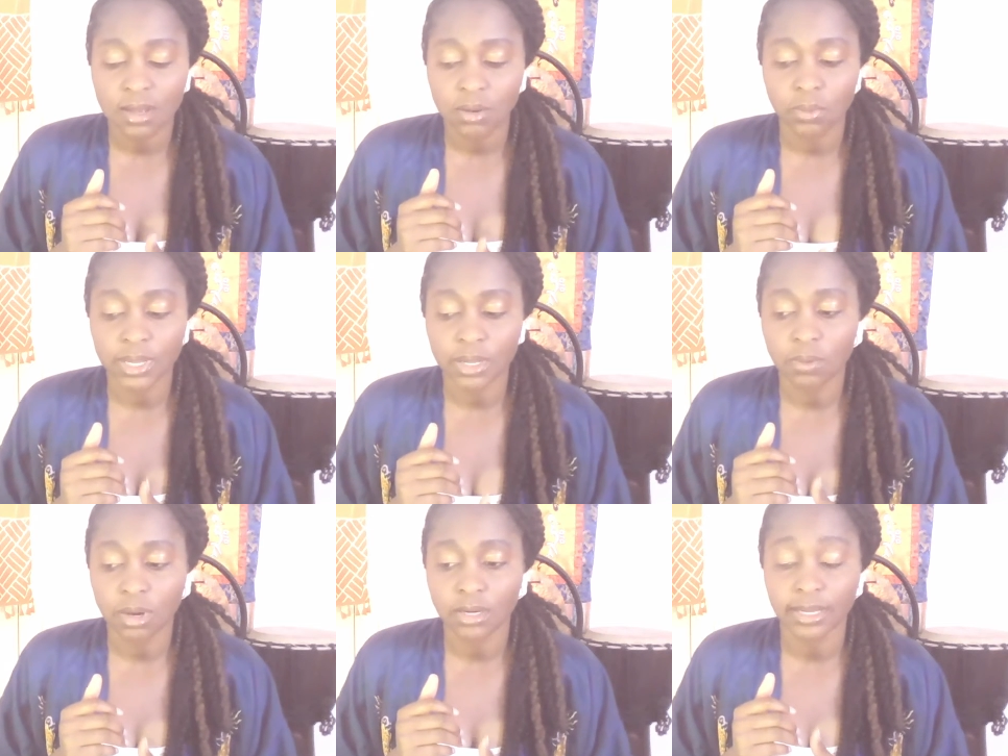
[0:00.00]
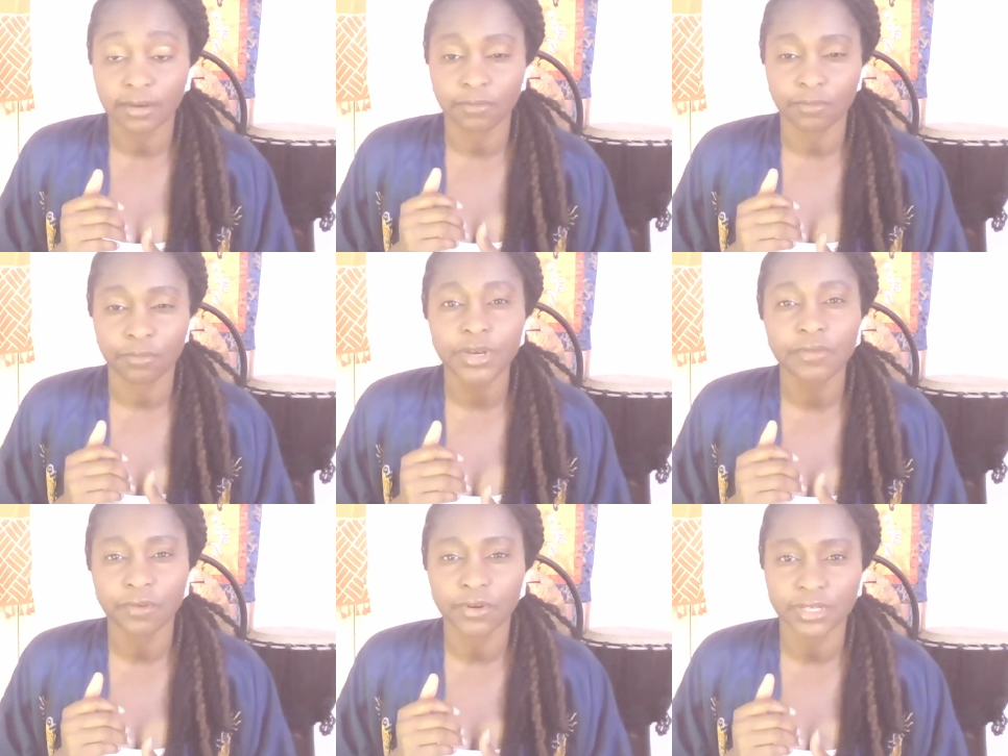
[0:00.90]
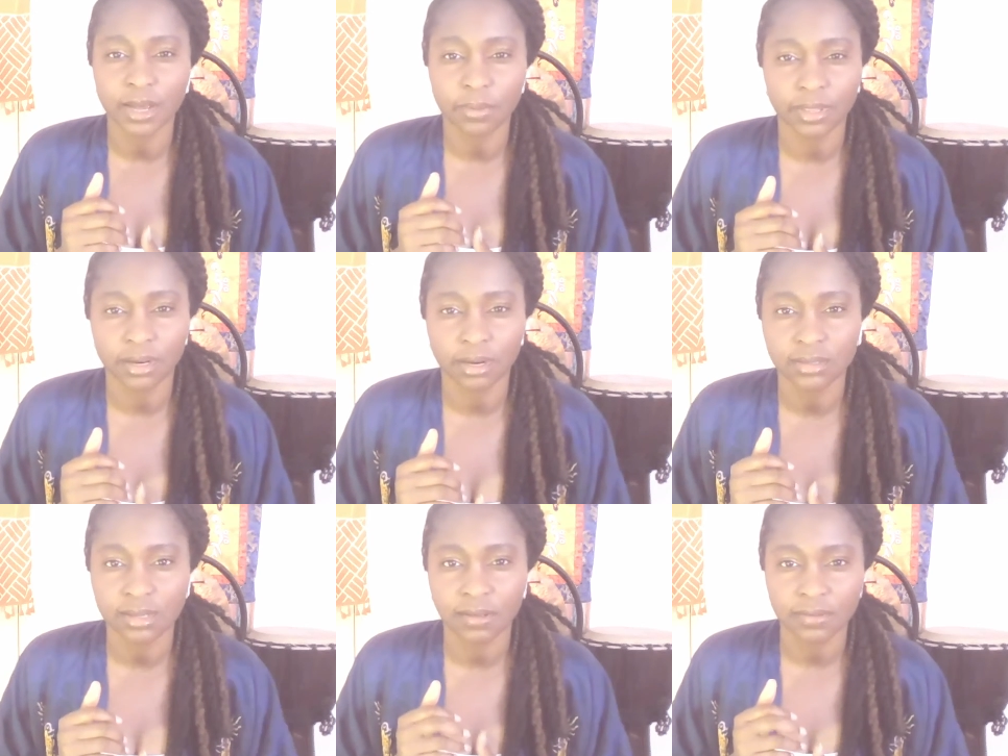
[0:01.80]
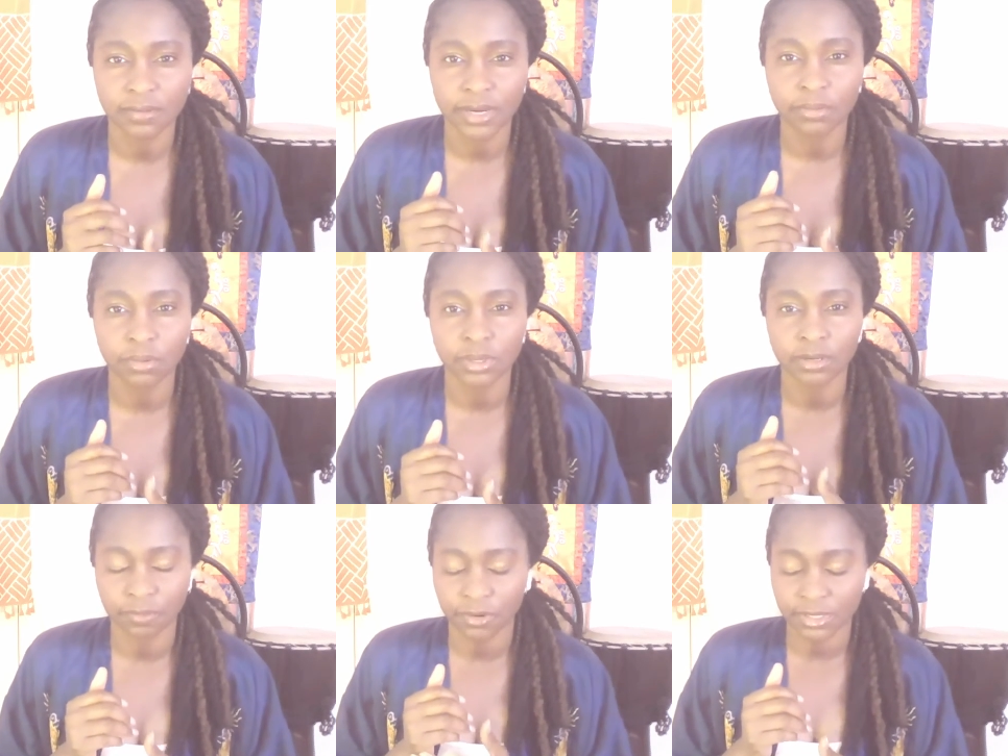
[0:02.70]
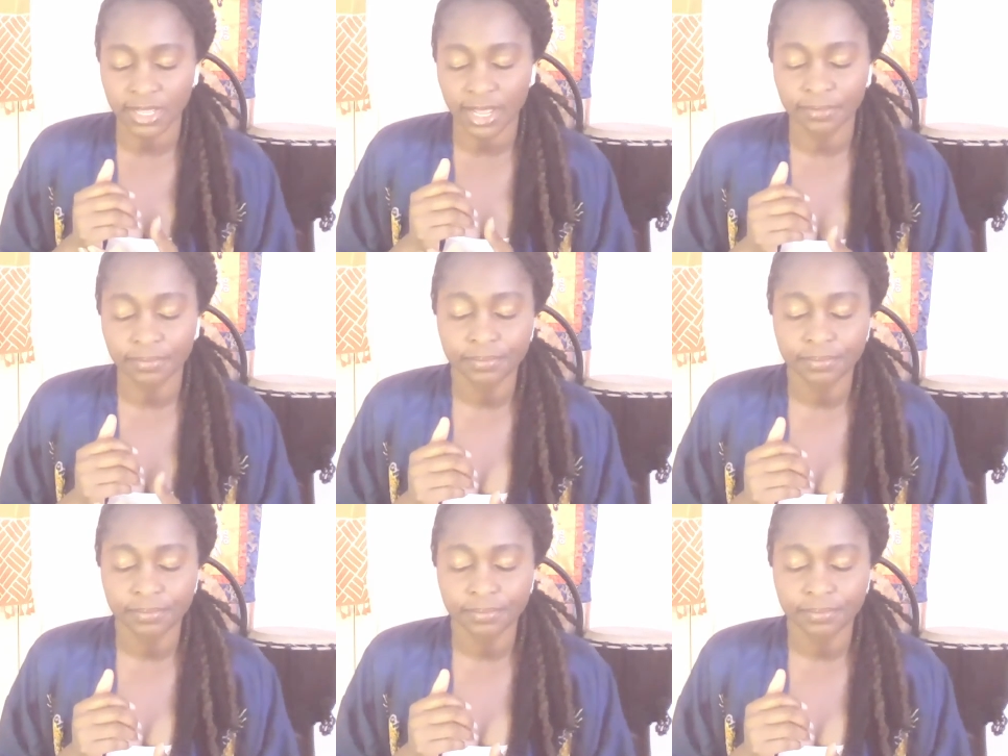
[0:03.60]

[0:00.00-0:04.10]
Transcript: we want to reinforce that within ourselves, right? We want to enforce that.